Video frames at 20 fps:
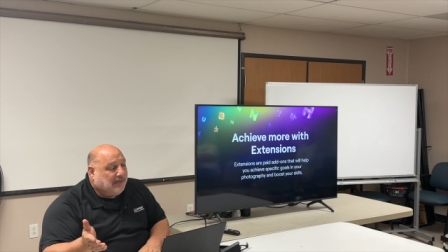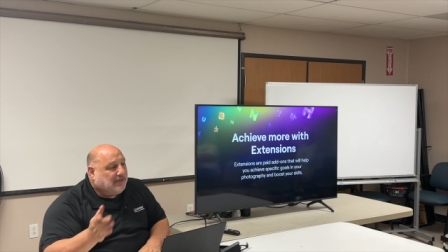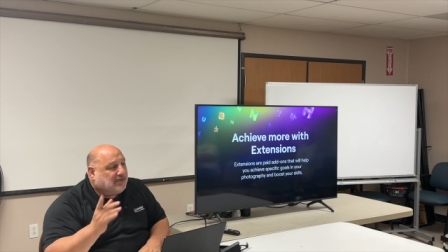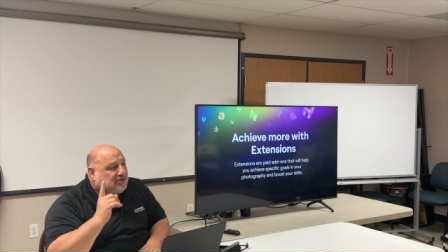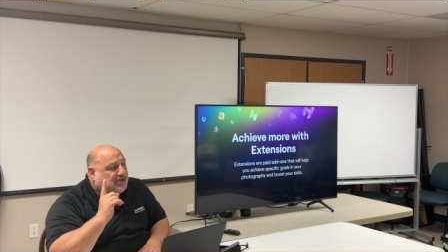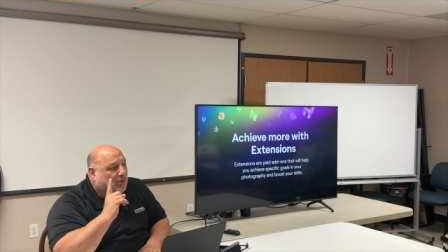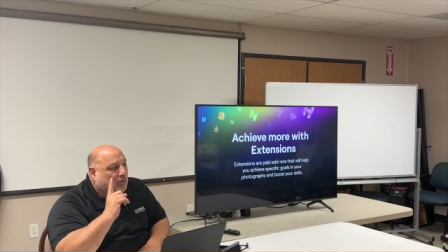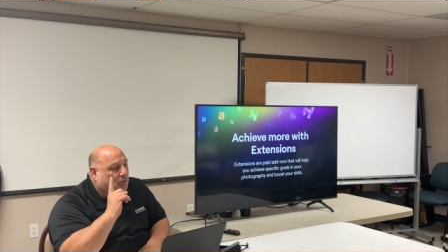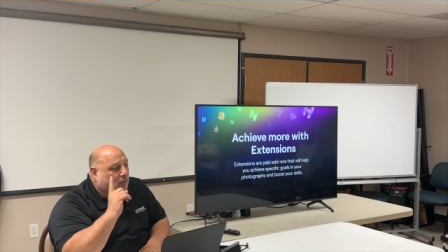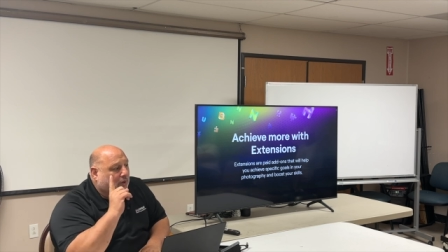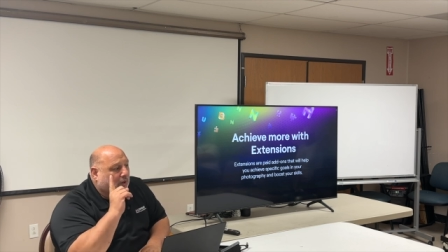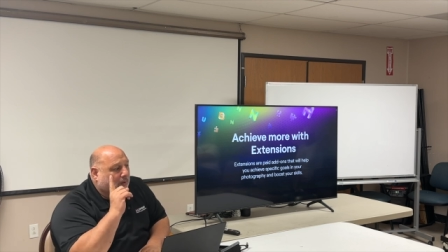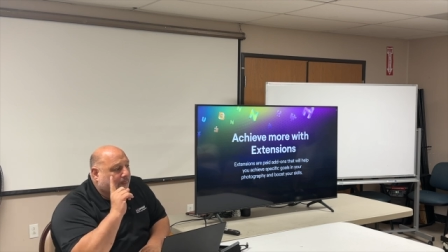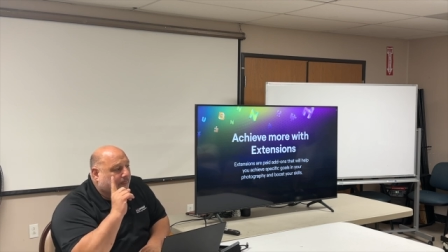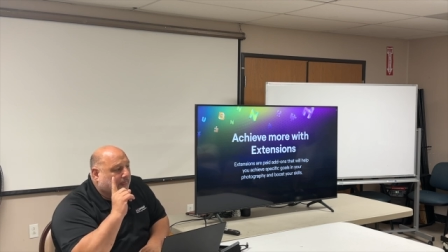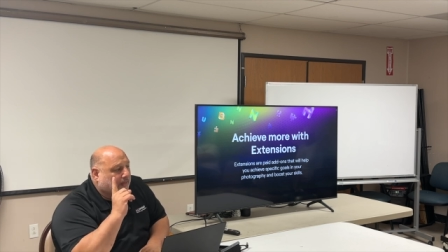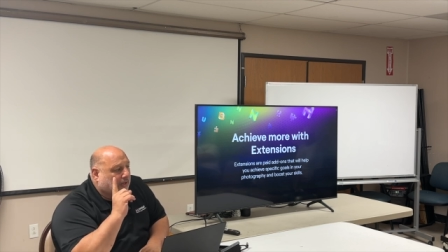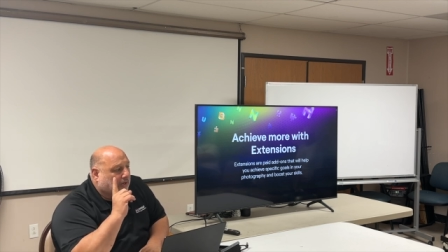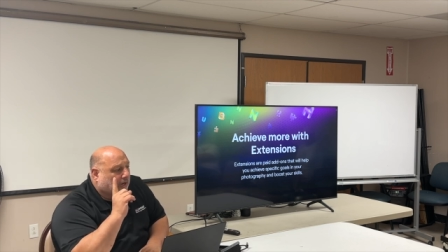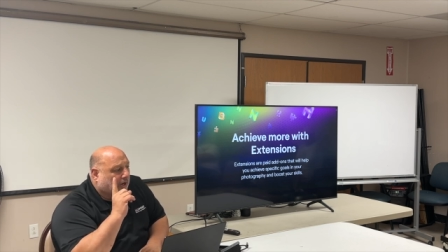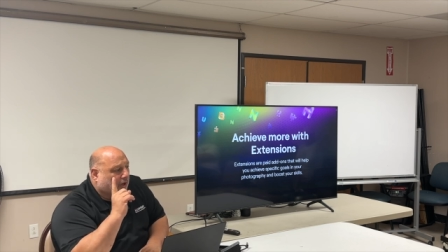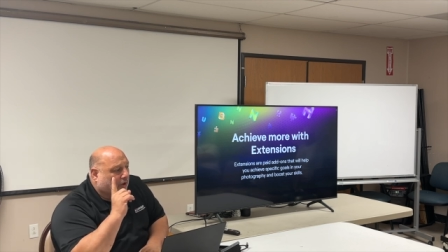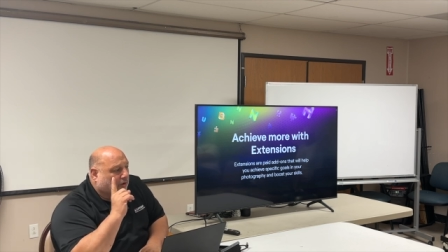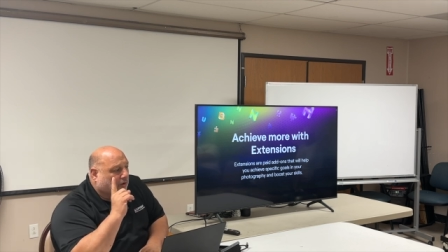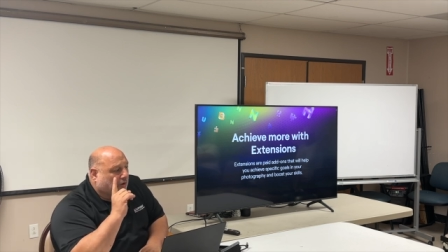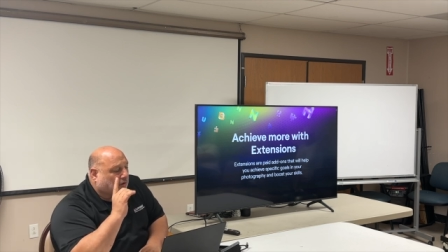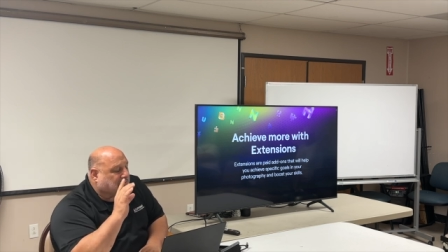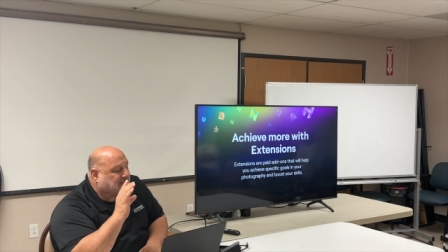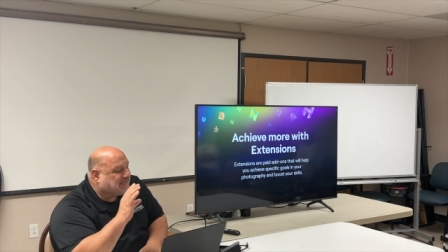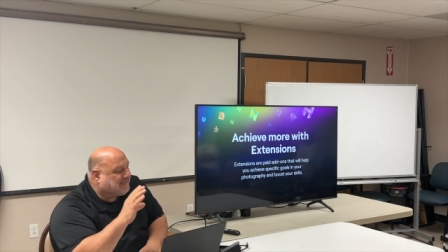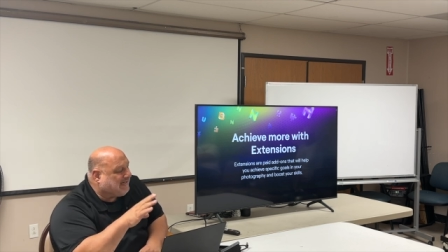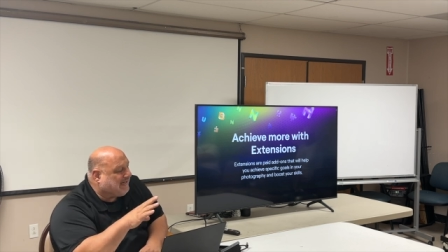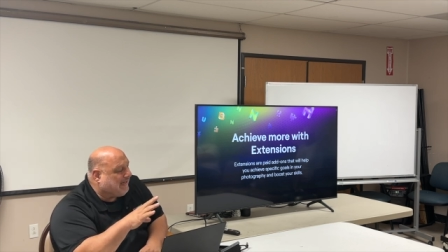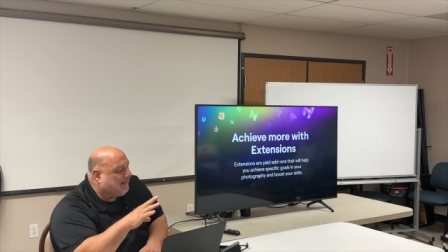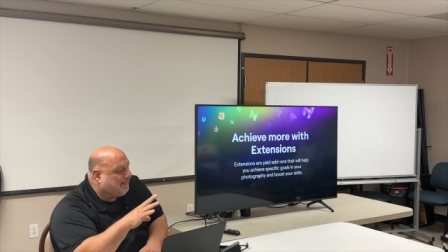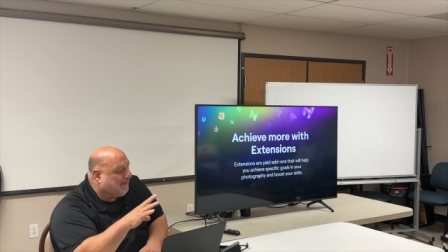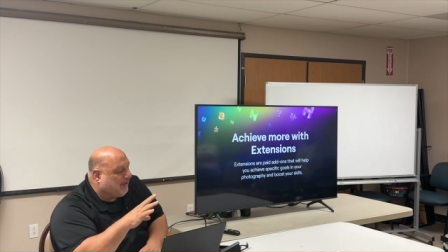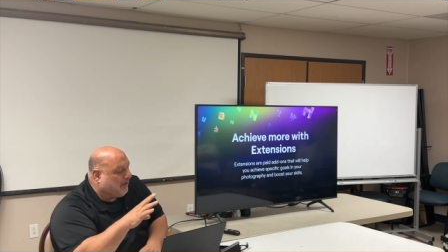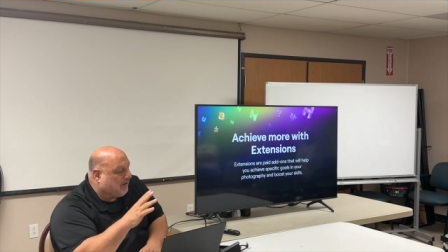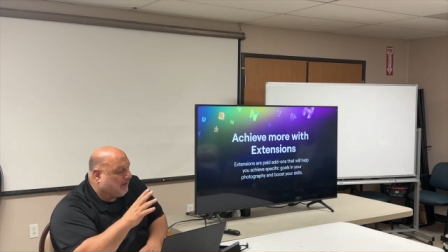So our, our
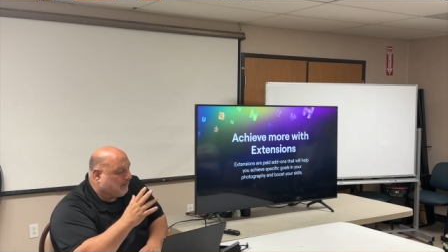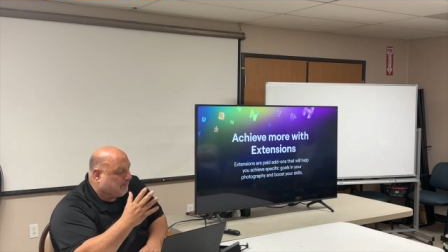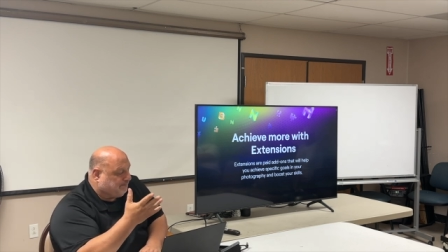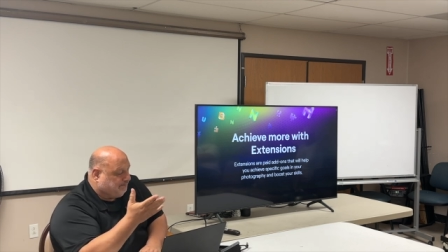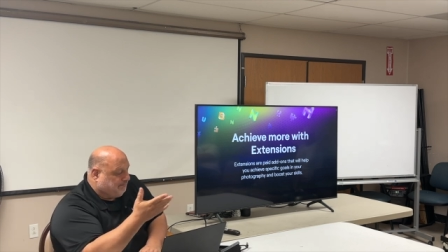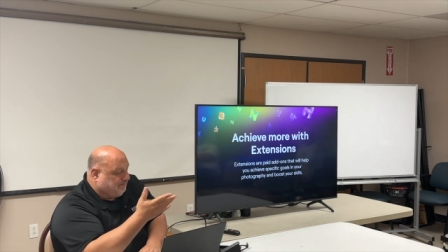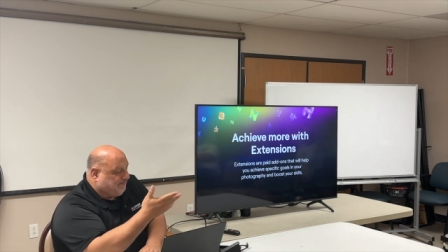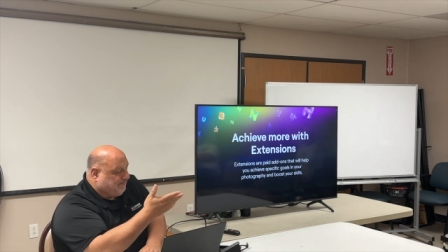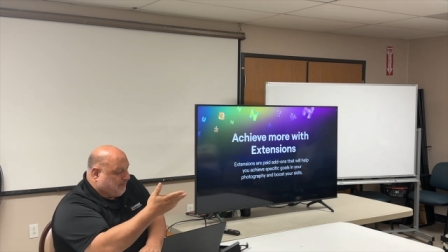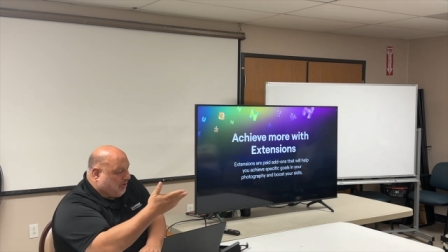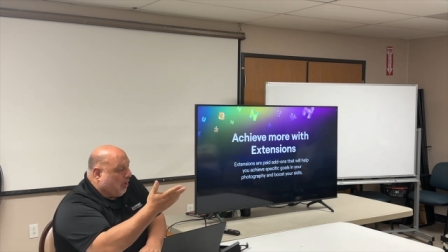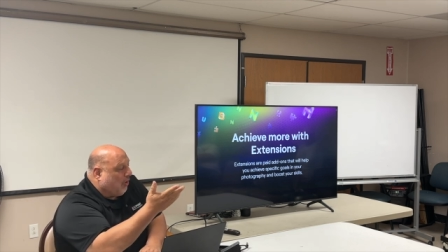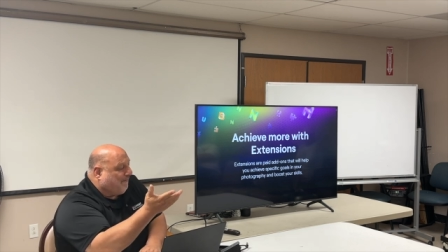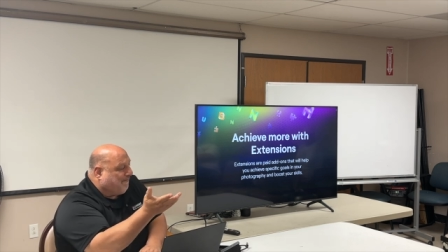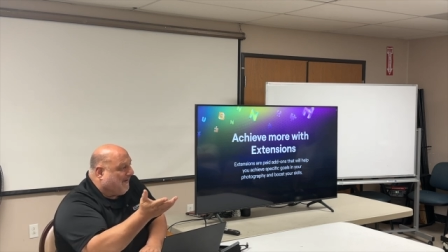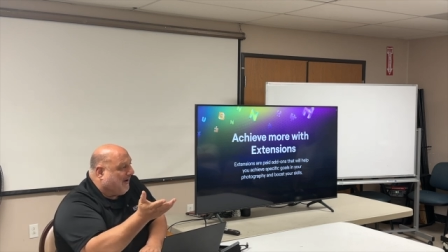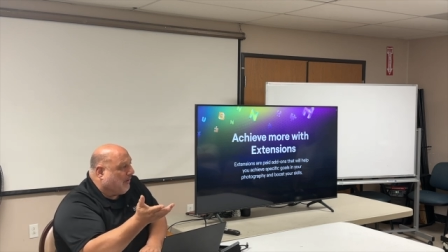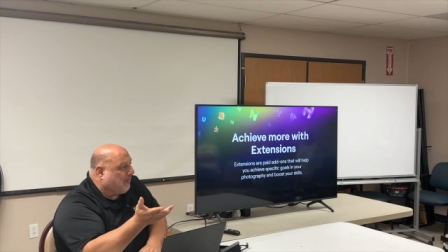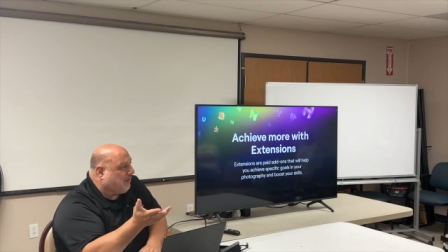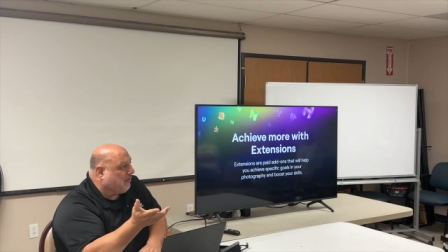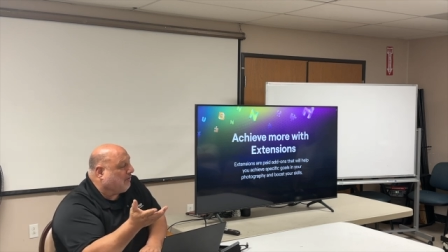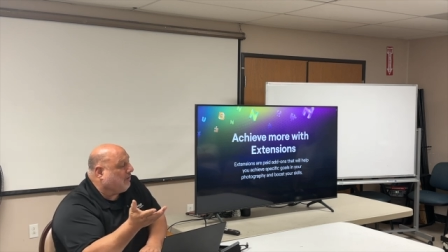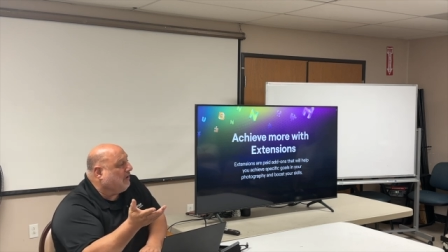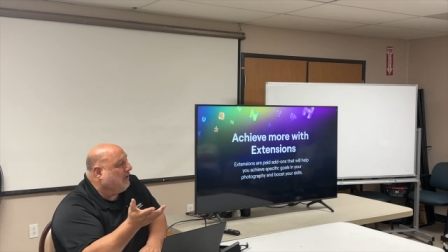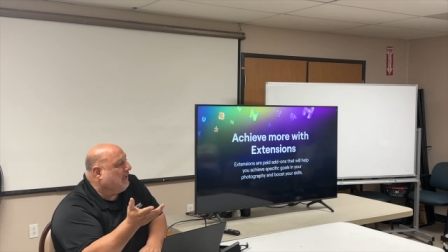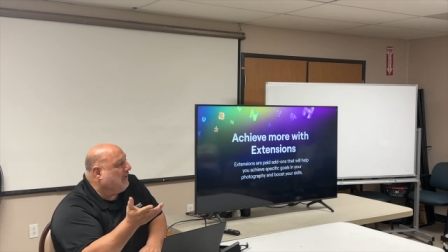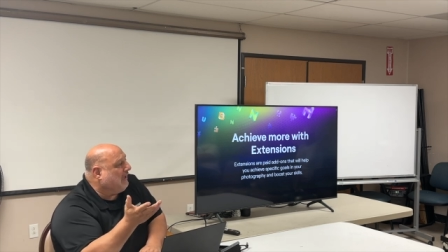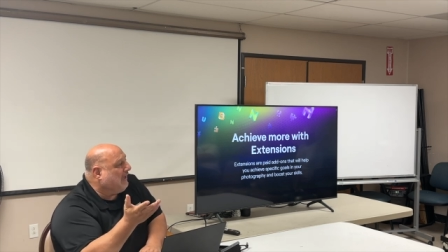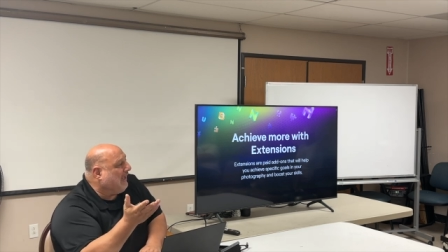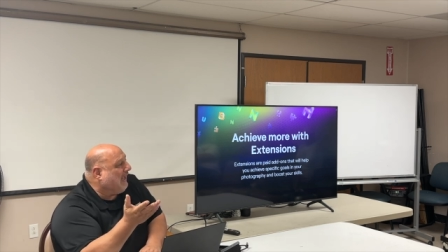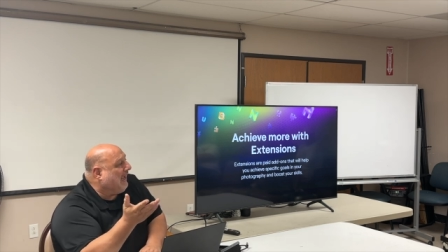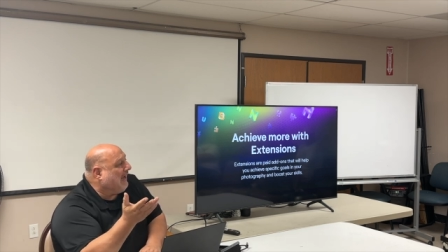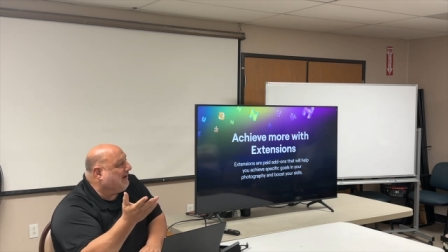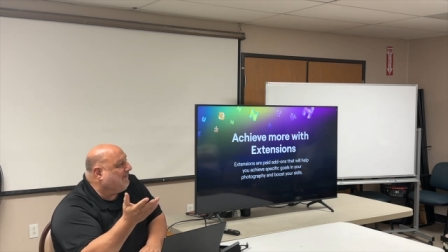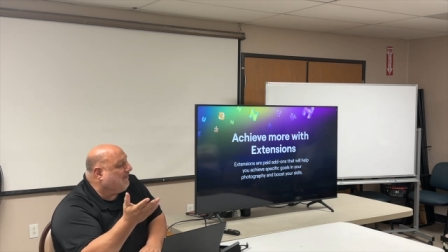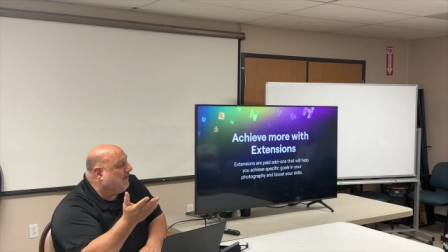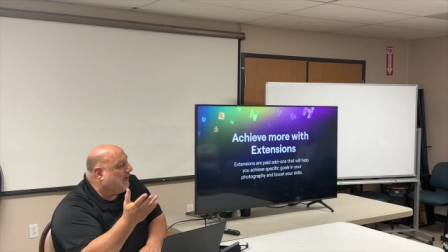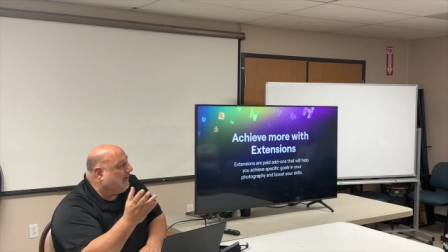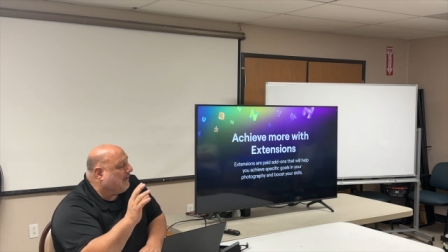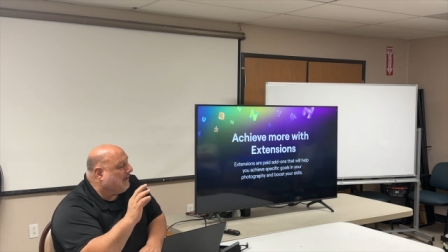CM, our co-founder,
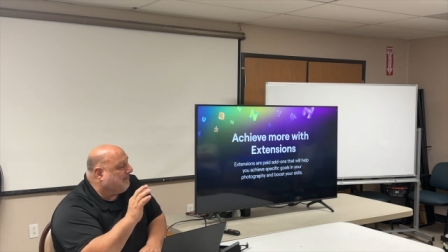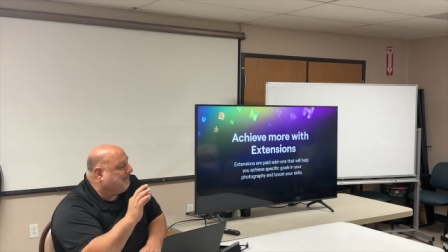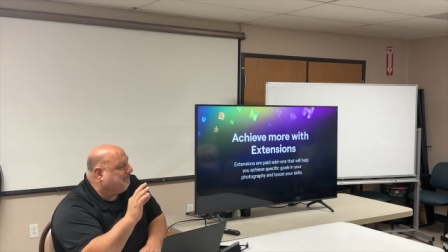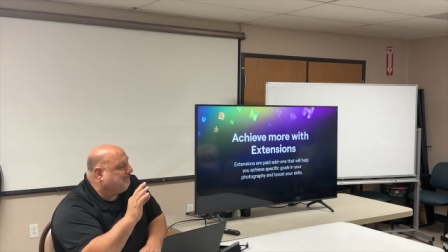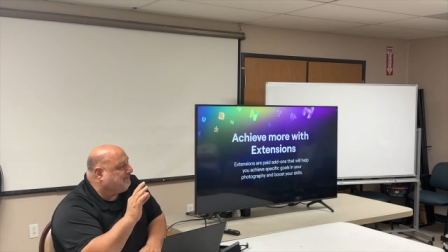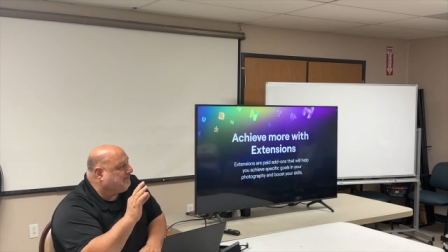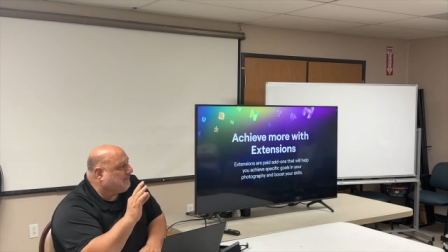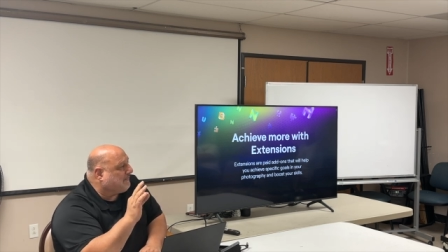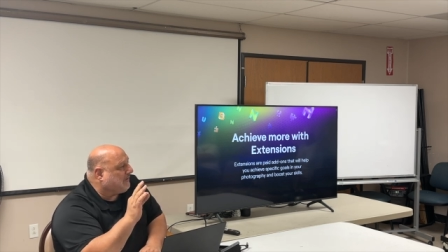I've, um,